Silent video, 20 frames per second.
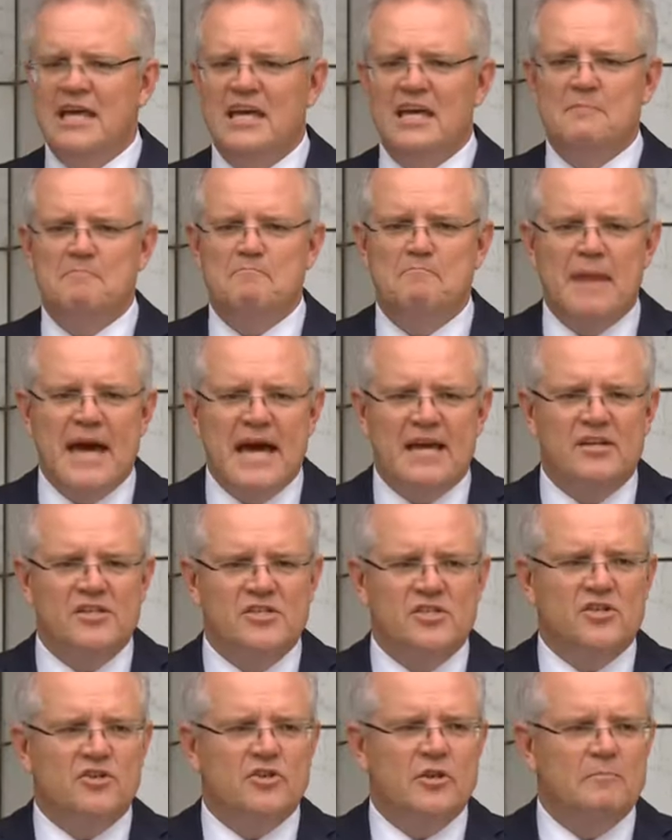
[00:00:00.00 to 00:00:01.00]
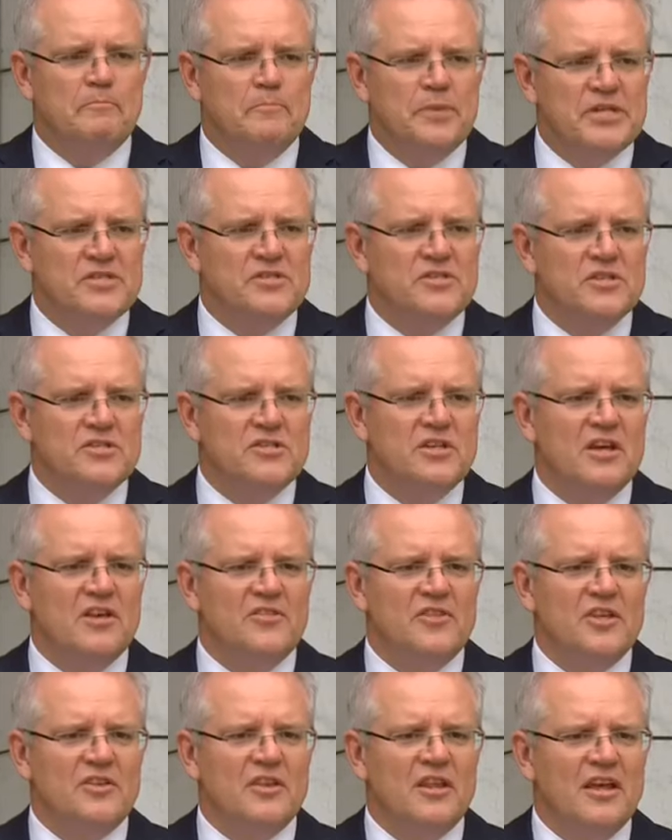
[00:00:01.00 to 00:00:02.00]
It matters to the business
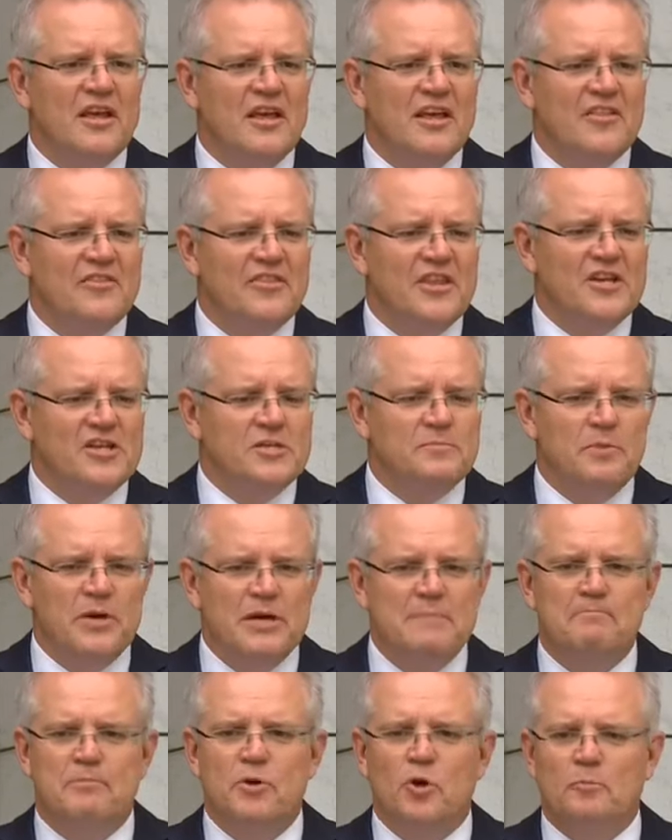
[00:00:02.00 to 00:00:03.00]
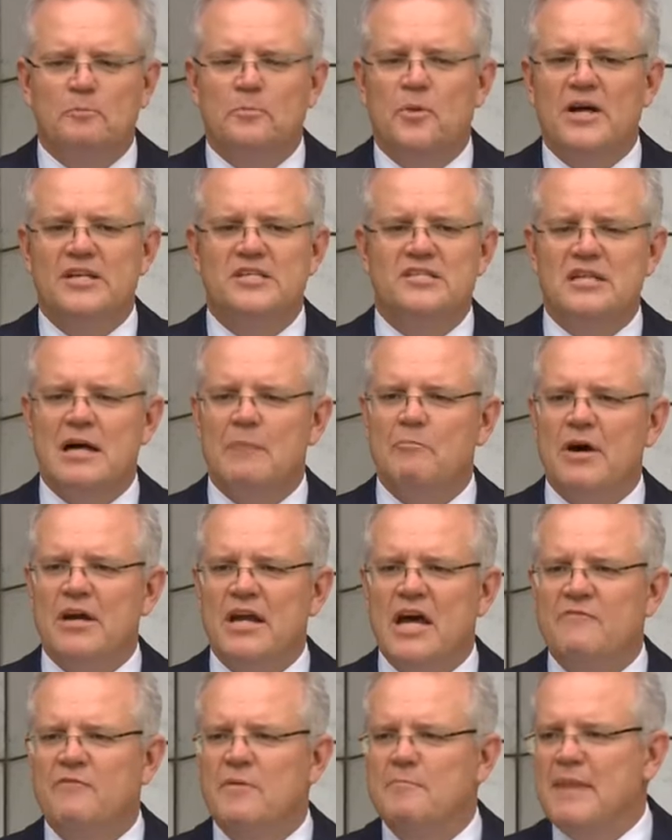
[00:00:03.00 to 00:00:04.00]
that has been built by
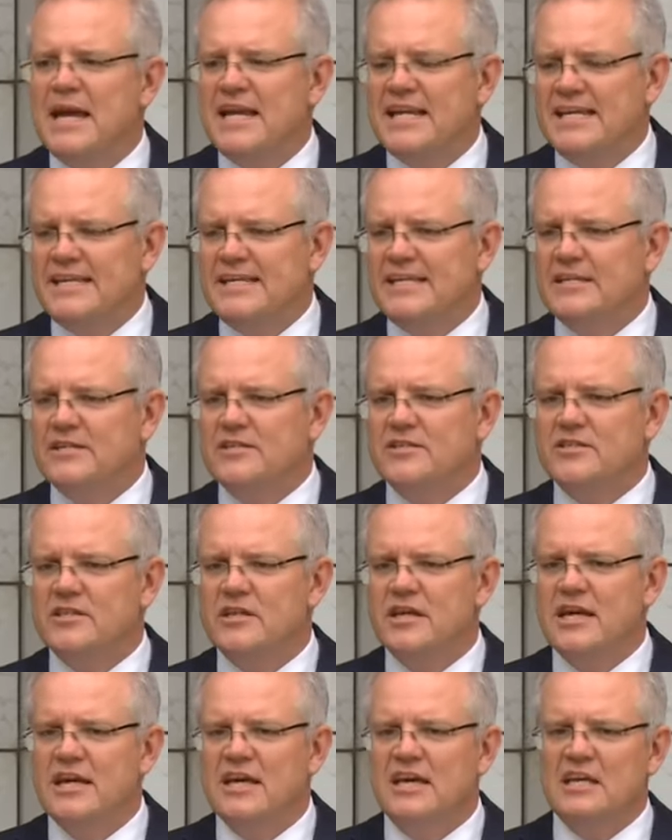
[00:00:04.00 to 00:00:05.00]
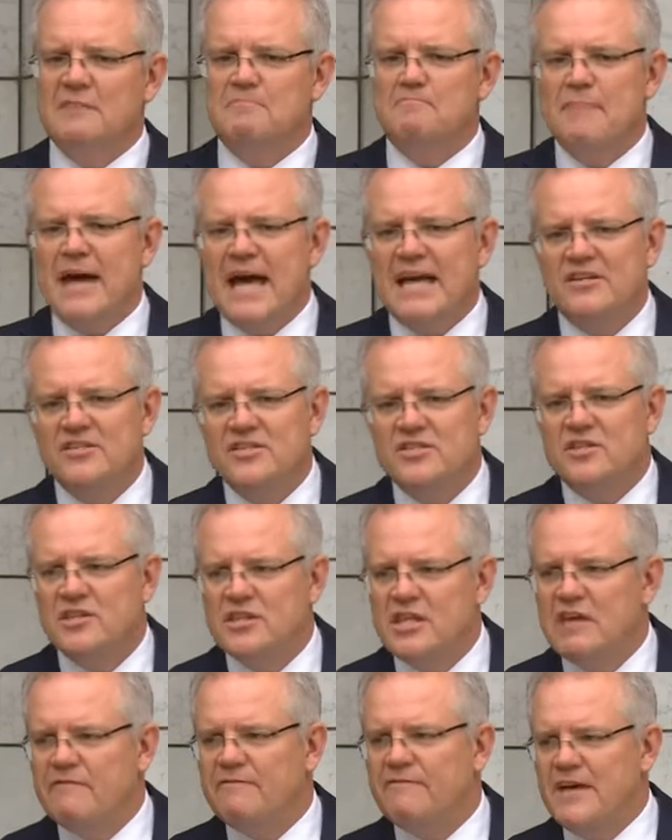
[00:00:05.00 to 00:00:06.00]
someone over many years. It matters
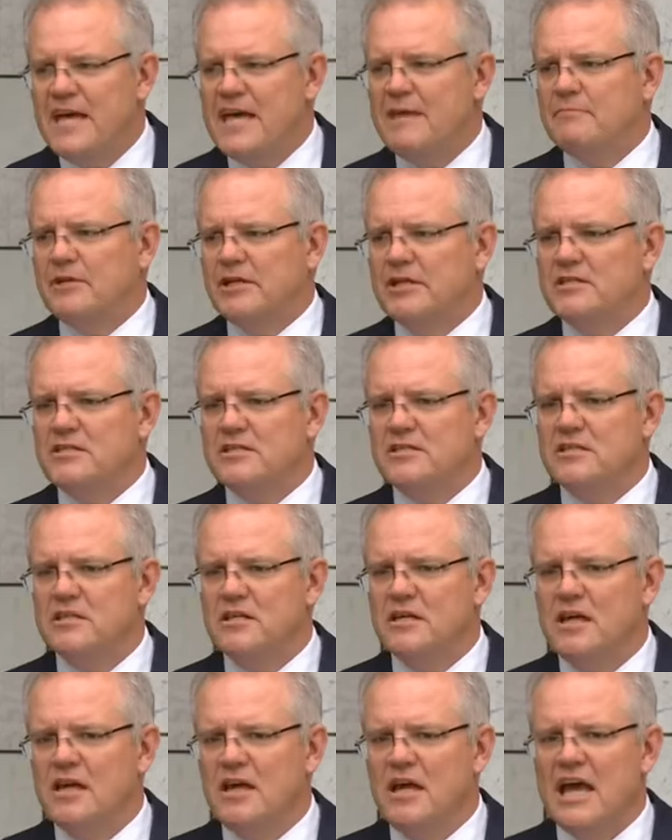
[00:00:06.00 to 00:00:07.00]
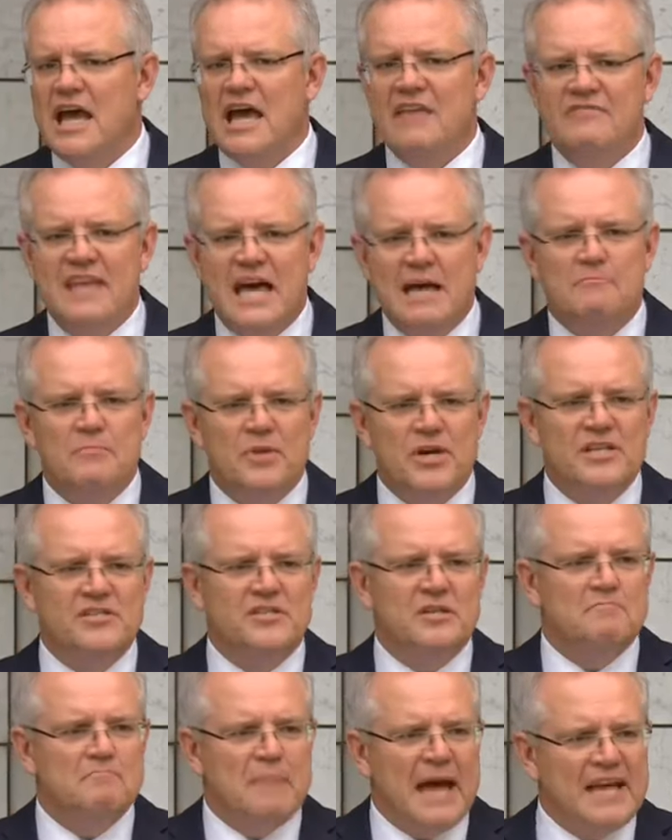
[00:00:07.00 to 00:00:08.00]
to their families. And that
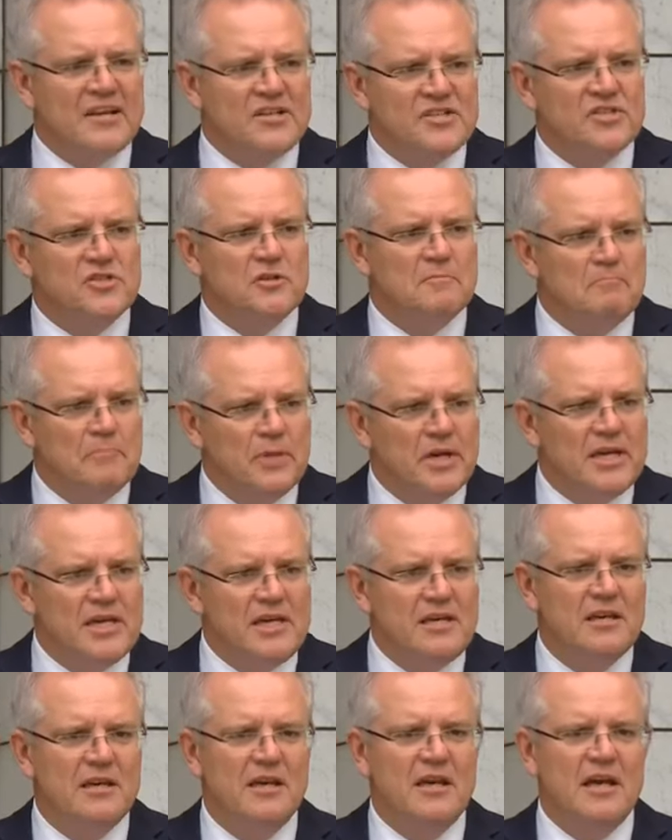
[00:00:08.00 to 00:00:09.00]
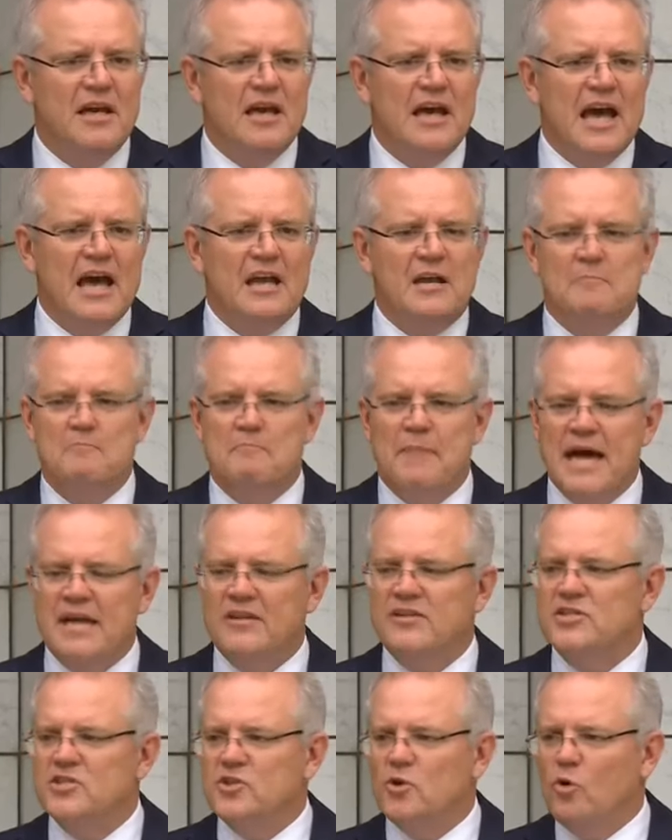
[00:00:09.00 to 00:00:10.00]
means it matters to me, and it
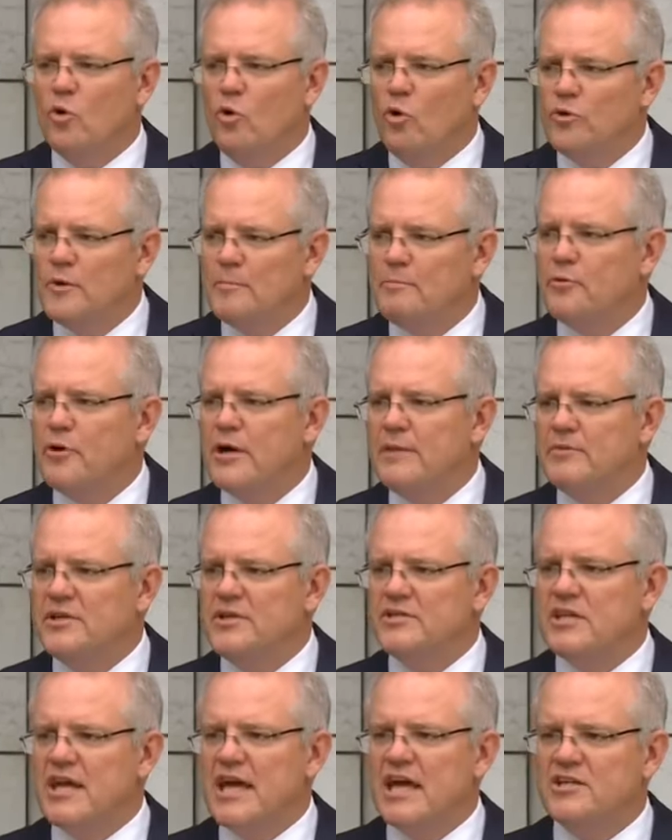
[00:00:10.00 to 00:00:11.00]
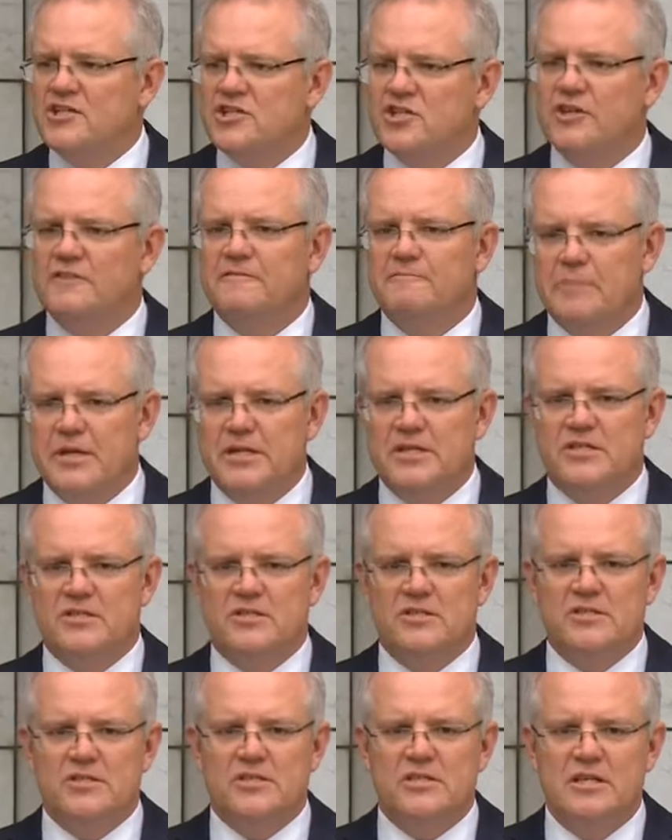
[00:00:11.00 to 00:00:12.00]
matters to all the premiers and chief
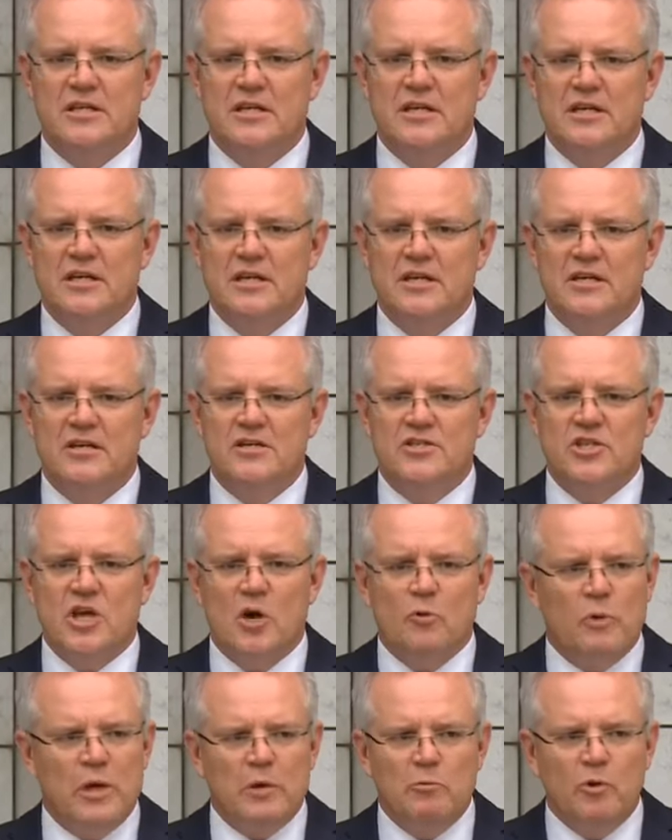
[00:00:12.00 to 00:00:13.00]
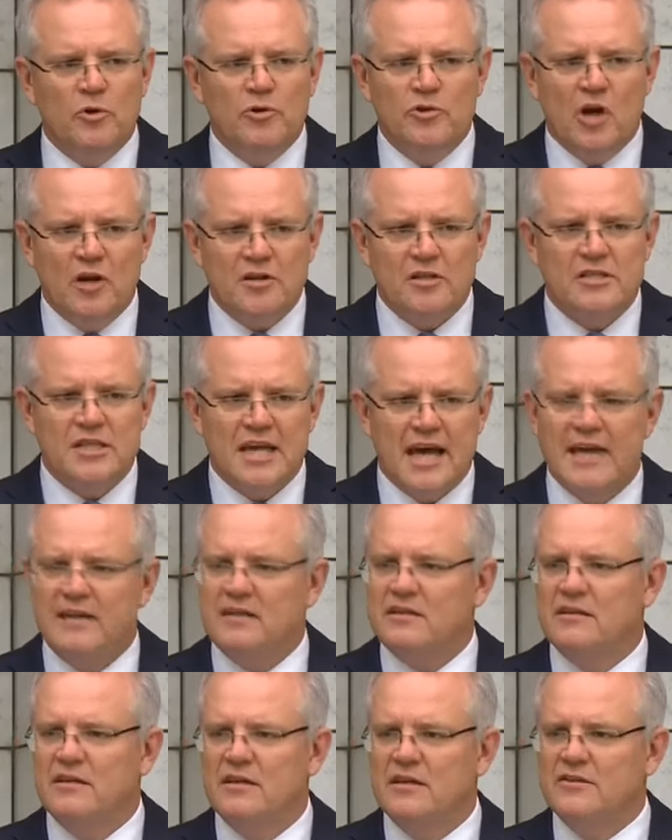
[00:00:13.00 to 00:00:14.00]
ministers. So we will not
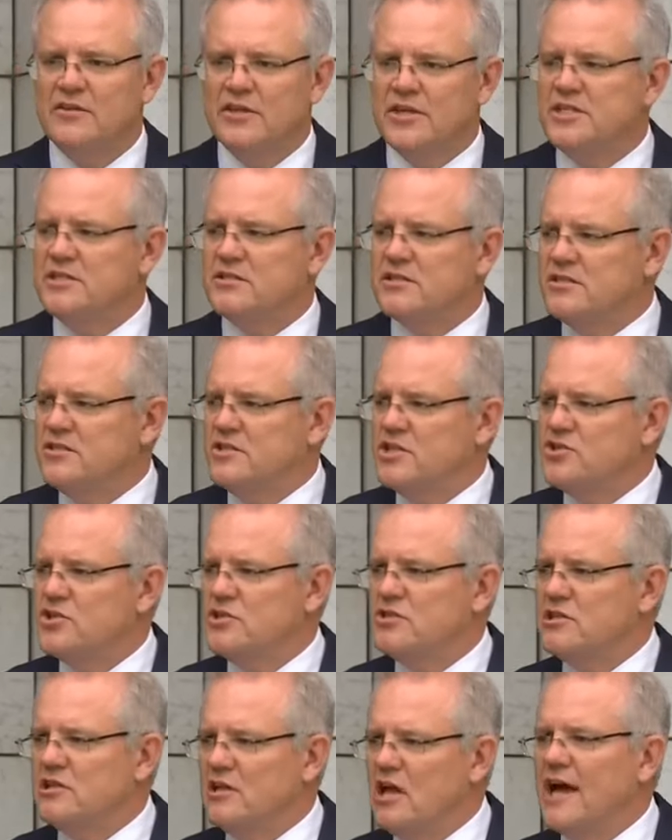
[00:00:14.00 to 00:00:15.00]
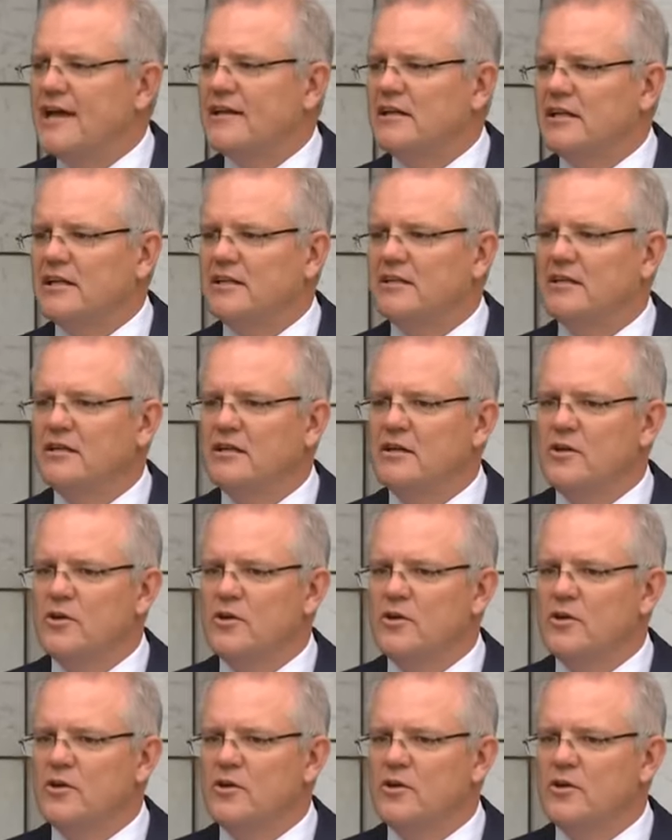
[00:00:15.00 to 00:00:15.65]
take these decisions lightly.